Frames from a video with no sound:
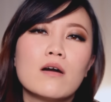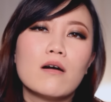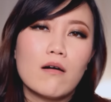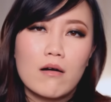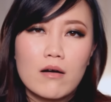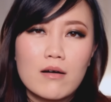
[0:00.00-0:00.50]

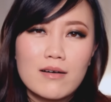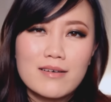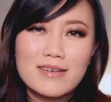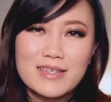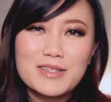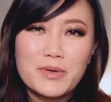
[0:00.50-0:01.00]
oh,
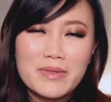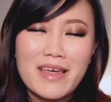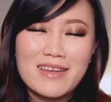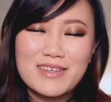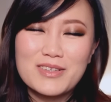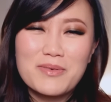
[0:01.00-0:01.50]
you know
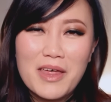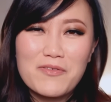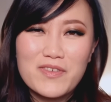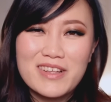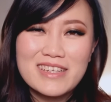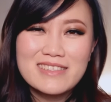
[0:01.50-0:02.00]
that you know
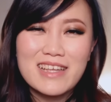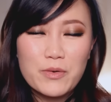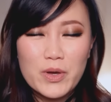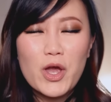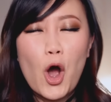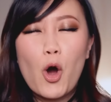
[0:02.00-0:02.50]
that feeling? It's like
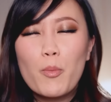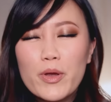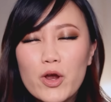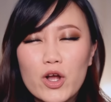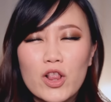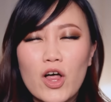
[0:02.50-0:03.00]
when you open
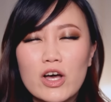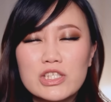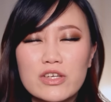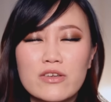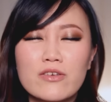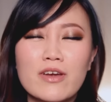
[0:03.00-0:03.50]
your
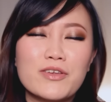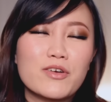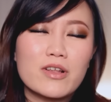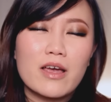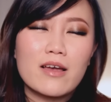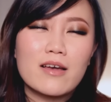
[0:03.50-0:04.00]
closet and, and
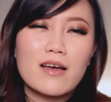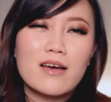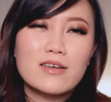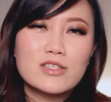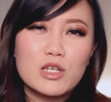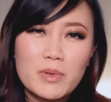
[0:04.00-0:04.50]
you're like,
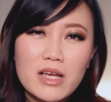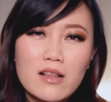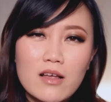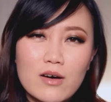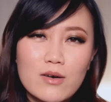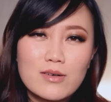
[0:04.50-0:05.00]
so many
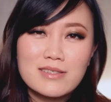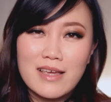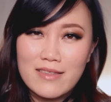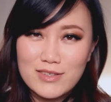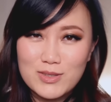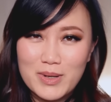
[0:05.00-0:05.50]
clothes,
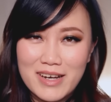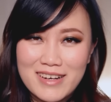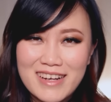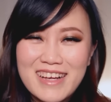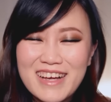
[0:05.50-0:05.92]
nothing to wear.